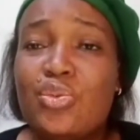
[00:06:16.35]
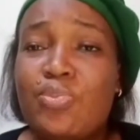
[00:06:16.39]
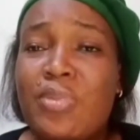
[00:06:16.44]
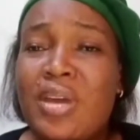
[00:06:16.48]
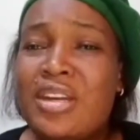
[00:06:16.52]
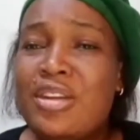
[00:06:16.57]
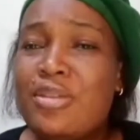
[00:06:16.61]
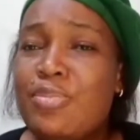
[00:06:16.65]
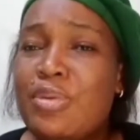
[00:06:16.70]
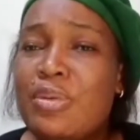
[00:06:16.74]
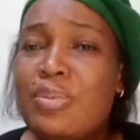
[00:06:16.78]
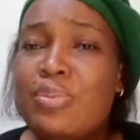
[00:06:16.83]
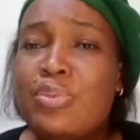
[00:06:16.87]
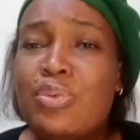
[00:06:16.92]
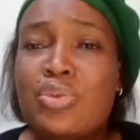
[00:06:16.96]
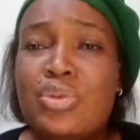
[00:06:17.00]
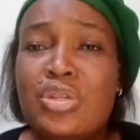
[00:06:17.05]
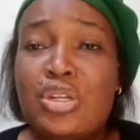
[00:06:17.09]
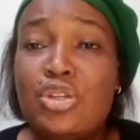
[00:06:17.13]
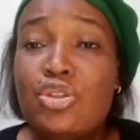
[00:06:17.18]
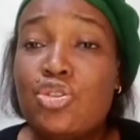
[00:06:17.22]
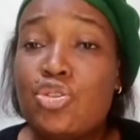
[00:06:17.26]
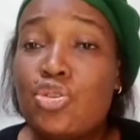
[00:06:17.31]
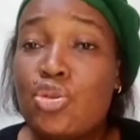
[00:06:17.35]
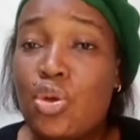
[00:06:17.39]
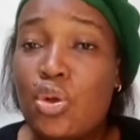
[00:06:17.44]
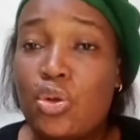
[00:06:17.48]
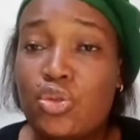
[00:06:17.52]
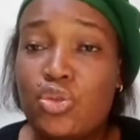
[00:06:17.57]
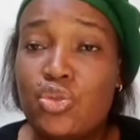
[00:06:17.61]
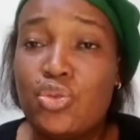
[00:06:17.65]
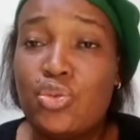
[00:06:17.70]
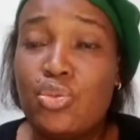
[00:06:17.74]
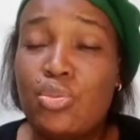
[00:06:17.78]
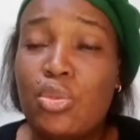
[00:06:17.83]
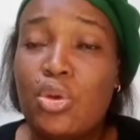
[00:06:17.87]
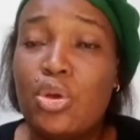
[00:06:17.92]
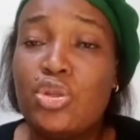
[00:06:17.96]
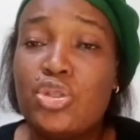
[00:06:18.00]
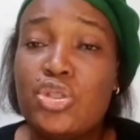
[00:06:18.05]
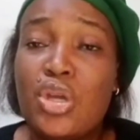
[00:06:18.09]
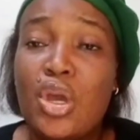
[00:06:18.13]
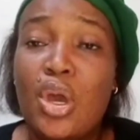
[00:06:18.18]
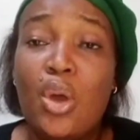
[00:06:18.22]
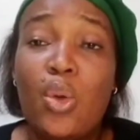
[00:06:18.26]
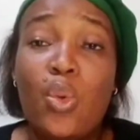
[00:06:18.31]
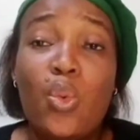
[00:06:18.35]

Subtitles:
many people, they talk too much.